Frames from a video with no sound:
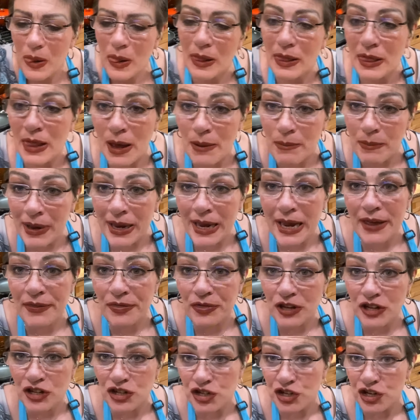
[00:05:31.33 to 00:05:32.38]
let me get
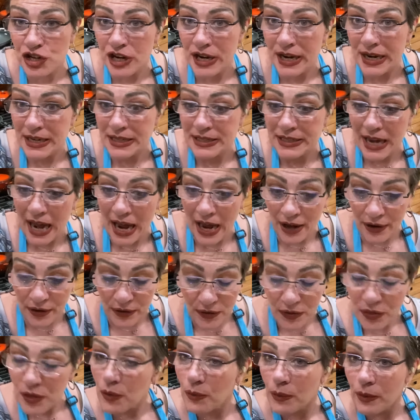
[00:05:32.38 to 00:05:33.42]
the cheese out
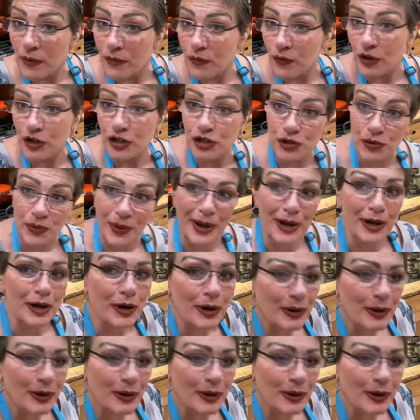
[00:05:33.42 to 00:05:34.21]
of the refrigerator.